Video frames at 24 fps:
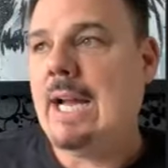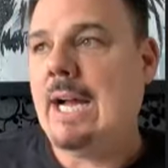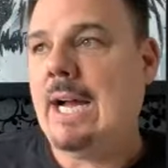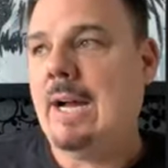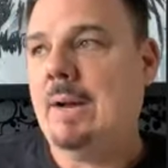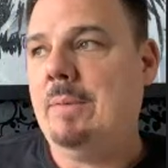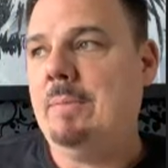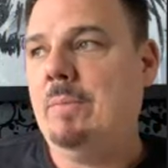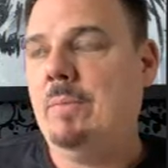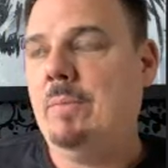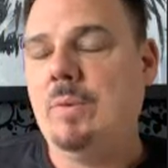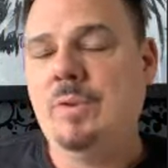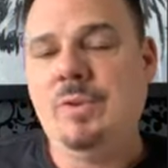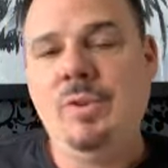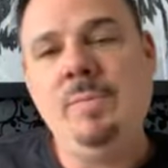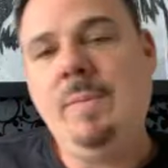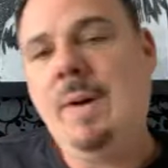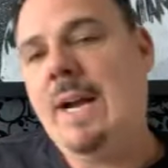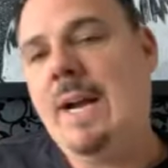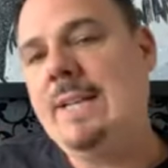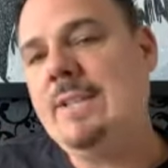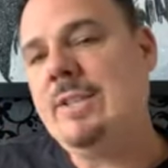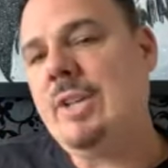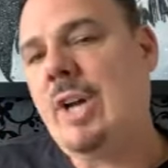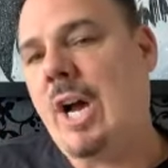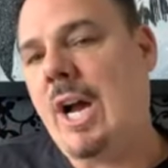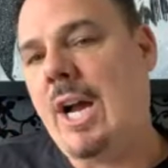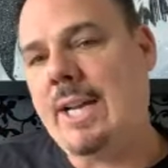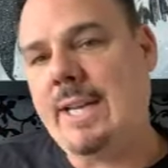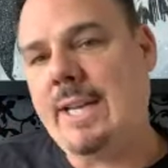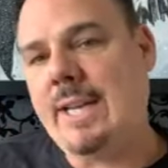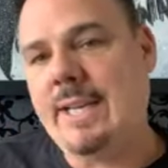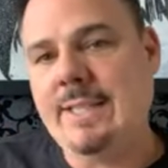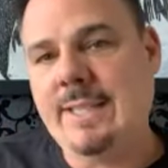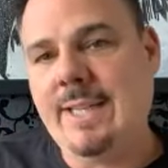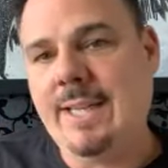Um, would you mind
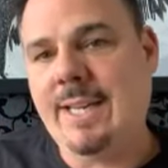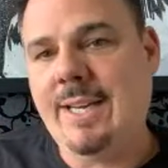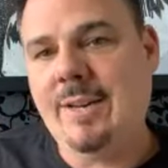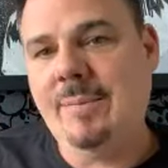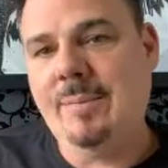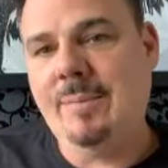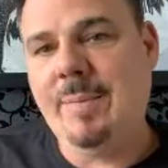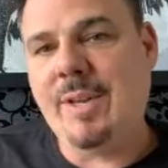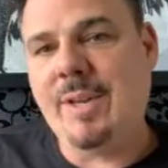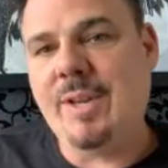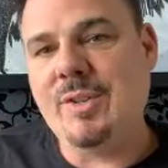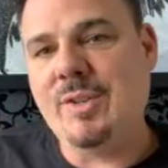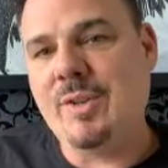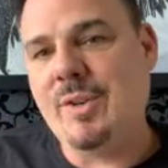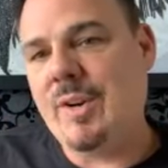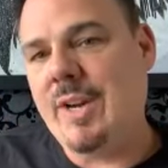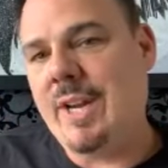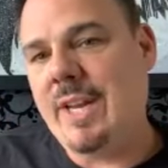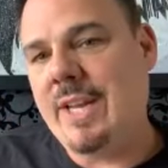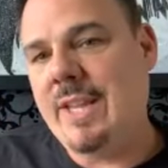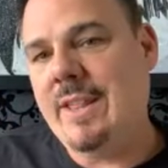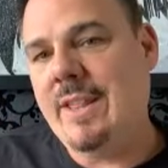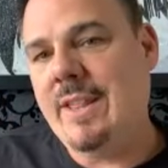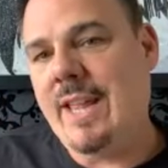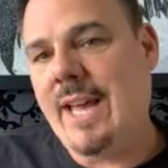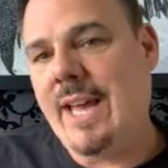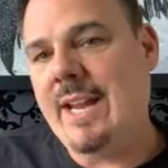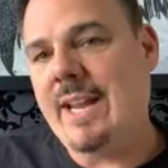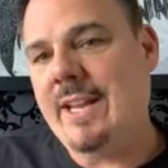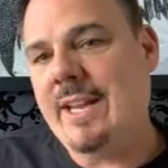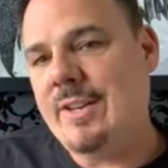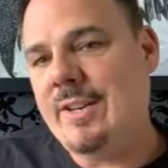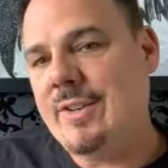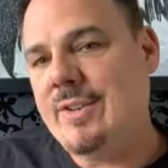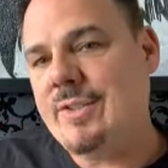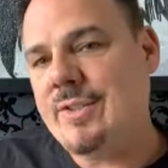talking to him because you're in that
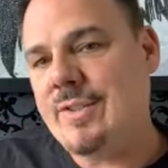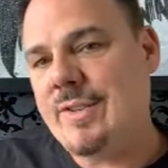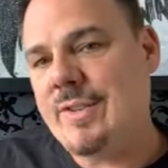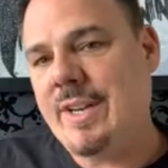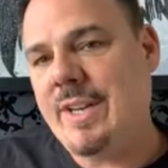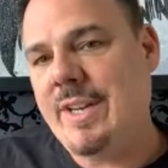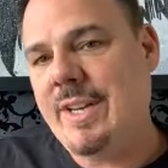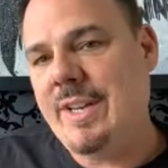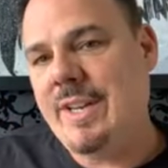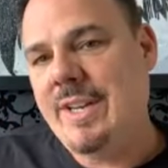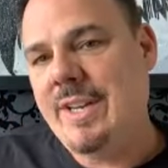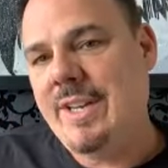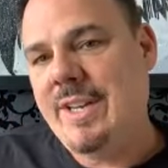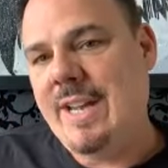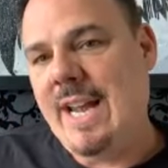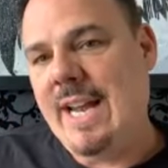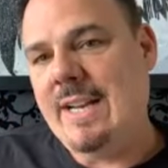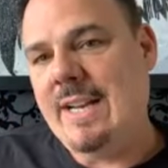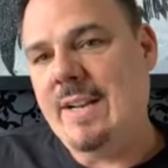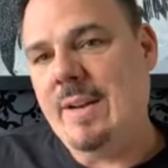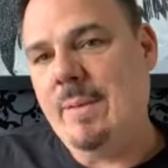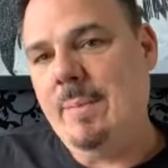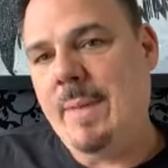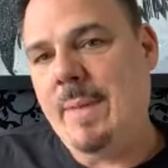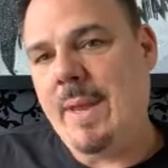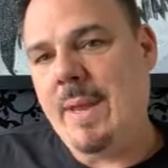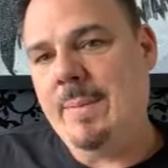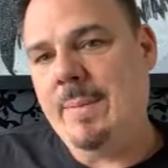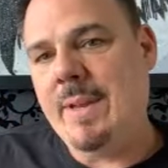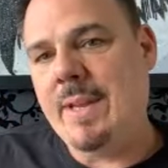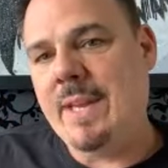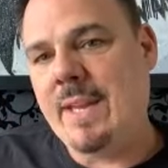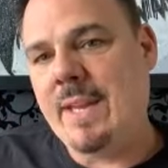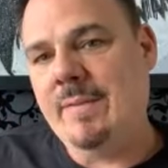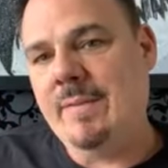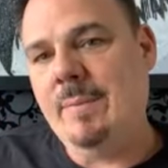industry, and
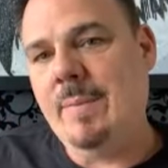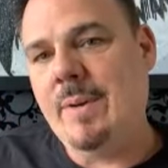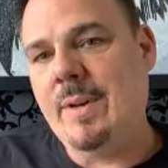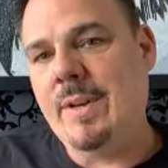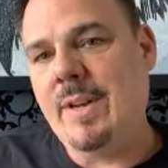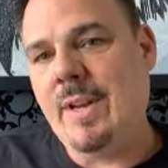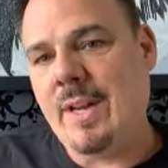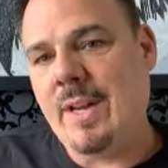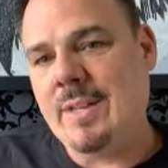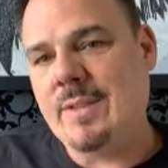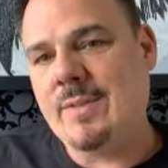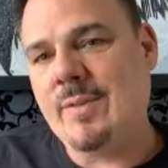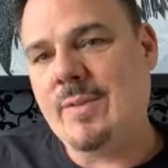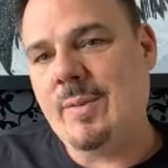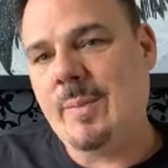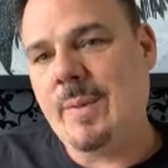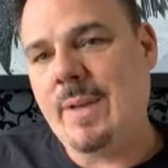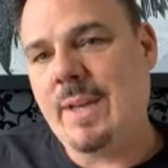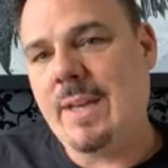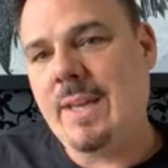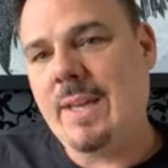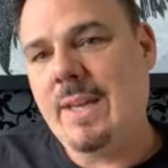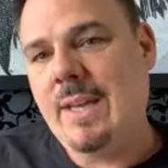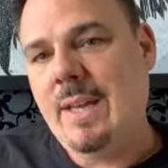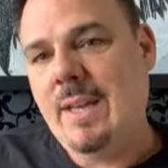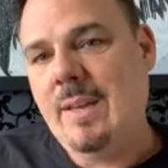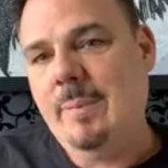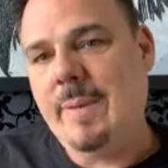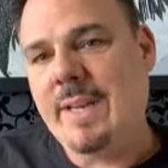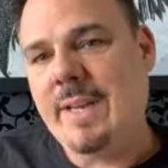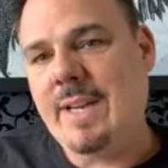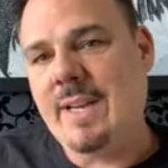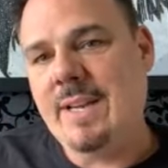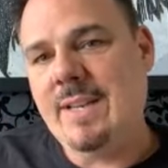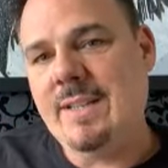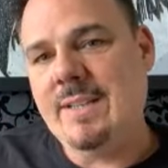maybe give him a nudge for me,
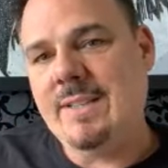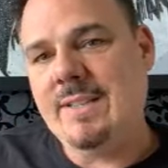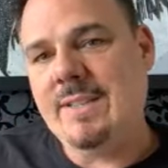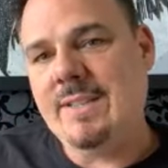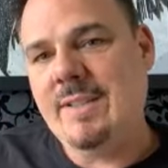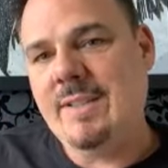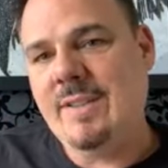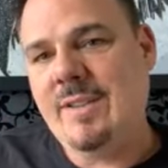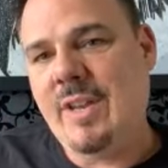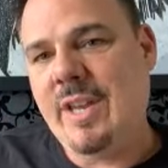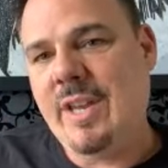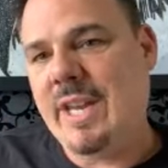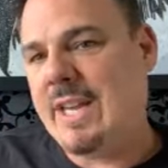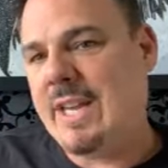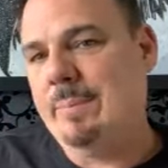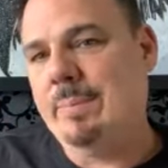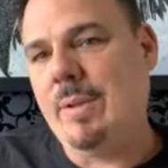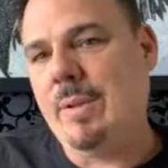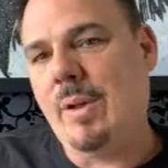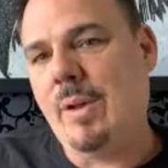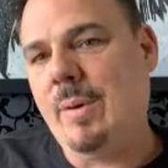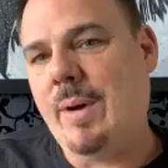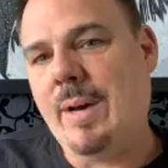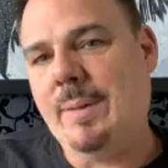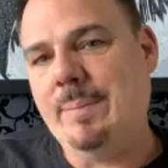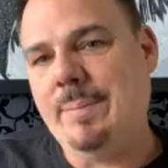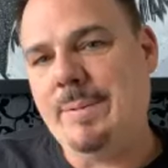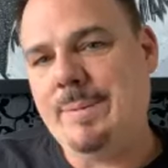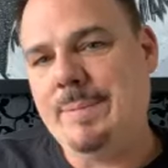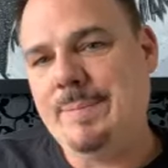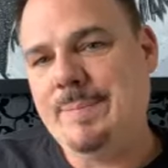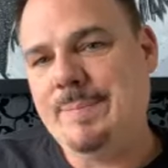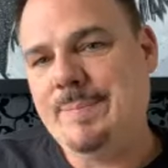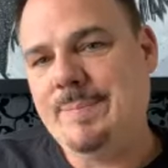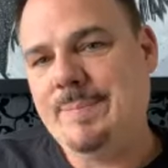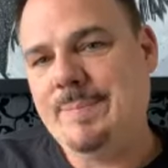because he could blow up.
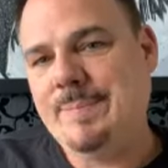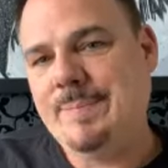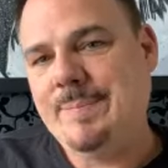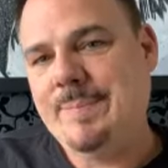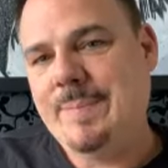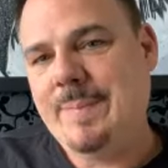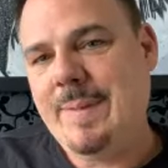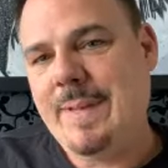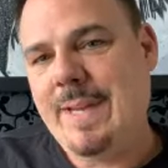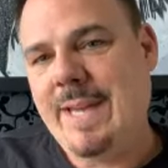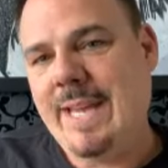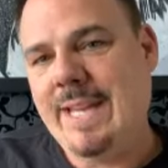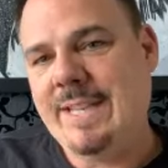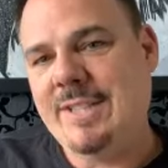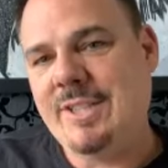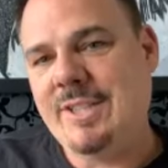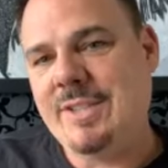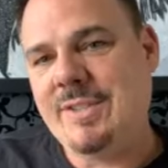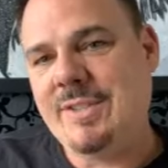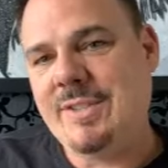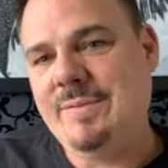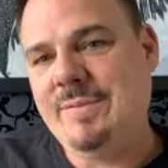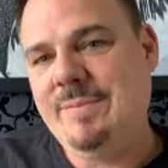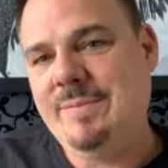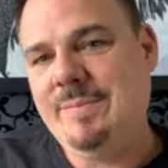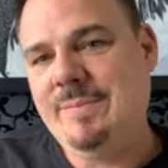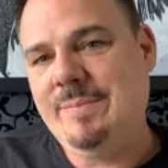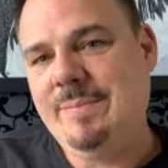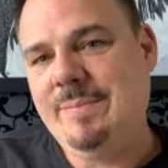He just,